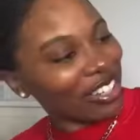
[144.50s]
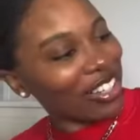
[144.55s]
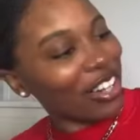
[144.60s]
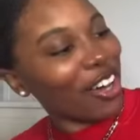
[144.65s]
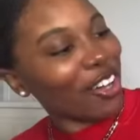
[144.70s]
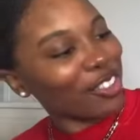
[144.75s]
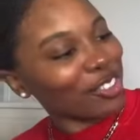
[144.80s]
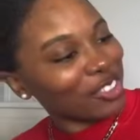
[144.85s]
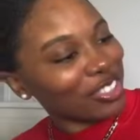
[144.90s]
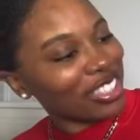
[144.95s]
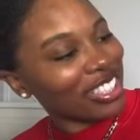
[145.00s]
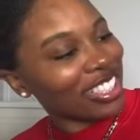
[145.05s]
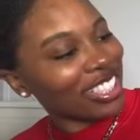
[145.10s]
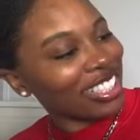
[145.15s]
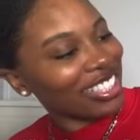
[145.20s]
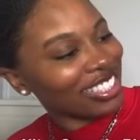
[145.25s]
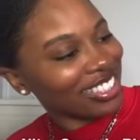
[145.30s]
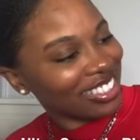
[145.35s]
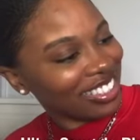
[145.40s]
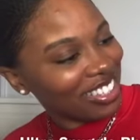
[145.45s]
Ultra
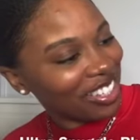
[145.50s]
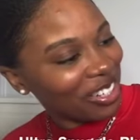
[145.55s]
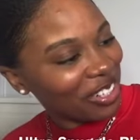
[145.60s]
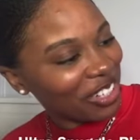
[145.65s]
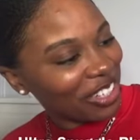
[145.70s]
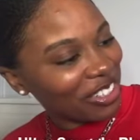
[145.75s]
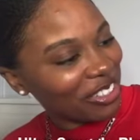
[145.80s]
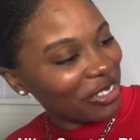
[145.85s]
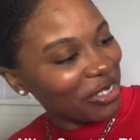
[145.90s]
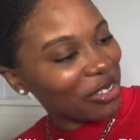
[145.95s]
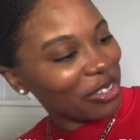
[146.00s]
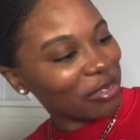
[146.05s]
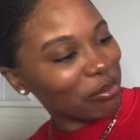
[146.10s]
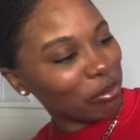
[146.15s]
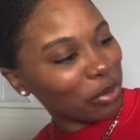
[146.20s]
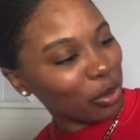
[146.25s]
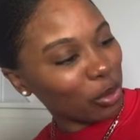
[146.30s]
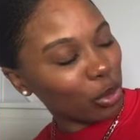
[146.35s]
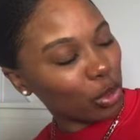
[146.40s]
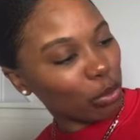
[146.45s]
Snuggle
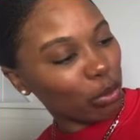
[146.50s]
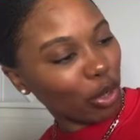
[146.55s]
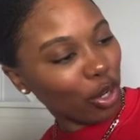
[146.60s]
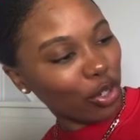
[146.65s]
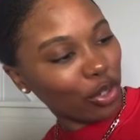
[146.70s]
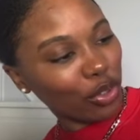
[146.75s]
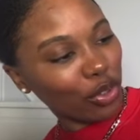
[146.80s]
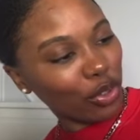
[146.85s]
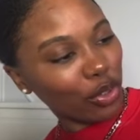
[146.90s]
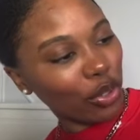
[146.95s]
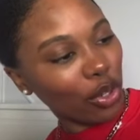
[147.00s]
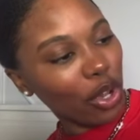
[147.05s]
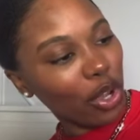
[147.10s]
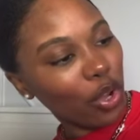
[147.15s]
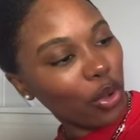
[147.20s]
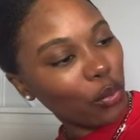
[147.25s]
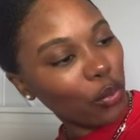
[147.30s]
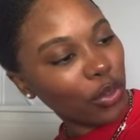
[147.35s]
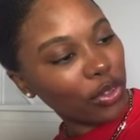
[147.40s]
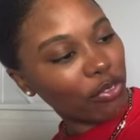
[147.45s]
Blue Sparkle
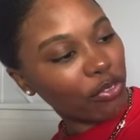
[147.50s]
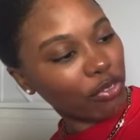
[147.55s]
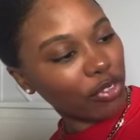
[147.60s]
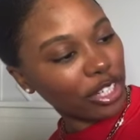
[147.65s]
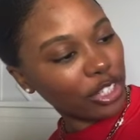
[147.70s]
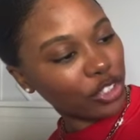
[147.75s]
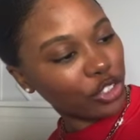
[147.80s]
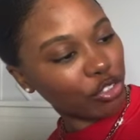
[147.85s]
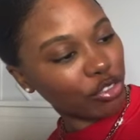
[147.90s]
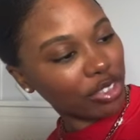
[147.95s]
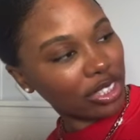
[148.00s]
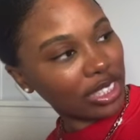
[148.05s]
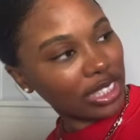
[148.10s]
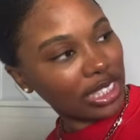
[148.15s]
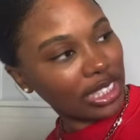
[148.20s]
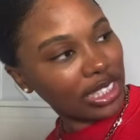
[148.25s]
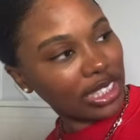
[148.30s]
with fresh release.